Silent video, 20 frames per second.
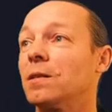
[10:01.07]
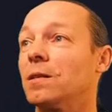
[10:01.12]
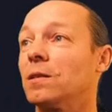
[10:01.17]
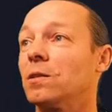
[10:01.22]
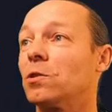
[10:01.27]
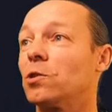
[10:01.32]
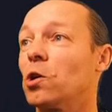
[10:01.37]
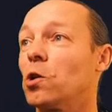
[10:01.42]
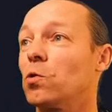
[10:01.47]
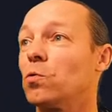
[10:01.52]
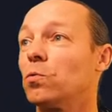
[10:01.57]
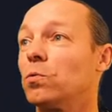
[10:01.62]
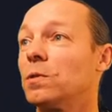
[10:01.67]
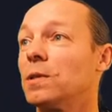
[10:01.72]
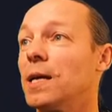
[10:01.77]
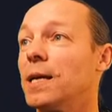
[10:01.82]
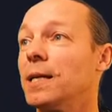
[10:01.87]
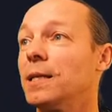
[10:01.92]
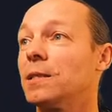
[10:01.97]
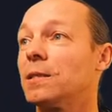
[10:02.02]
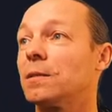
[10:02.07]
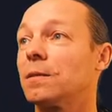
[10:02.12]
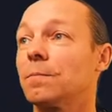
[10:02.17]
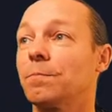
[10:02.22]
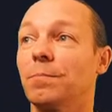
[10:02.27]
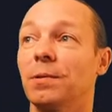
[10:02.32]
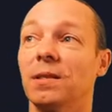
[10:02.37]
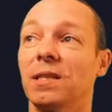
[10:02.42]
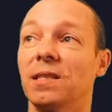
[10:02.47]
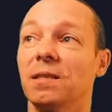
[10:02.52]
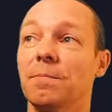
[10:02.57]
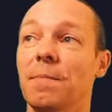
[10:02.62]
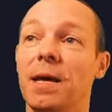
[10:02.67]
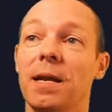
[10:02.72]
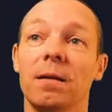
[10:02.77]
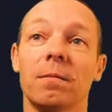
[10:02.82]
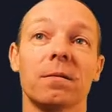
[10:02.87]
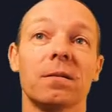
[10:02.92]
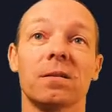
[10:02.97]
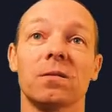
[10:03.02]
You can toggle dates, but doesn't
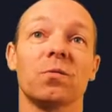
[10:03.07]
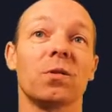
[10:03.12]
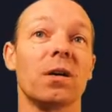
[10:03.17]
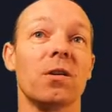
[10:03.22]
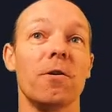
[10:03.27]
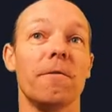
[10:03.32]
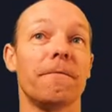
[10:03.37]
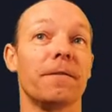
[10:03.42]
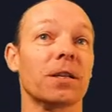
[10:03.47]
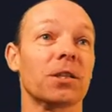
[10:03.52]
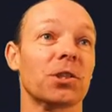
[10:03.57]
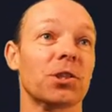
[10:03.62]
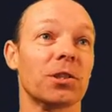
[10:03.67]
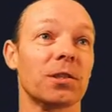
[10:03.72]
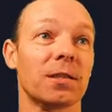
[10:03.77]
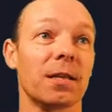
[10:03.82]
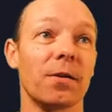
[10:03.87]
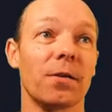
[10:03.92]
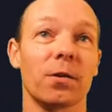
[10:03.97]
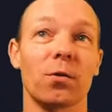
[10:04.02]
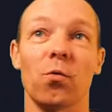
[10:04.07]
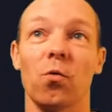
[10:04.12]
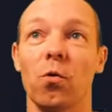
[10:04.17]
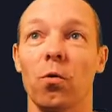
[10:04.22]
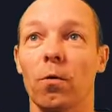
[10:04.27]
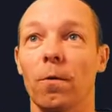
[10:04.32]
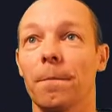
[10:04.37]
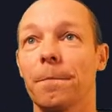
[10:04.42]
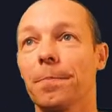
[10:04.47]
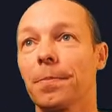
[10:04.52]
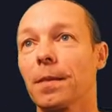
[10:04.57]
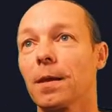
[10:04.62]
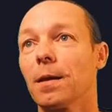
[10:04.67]
matter because we've got no fixtures there at all.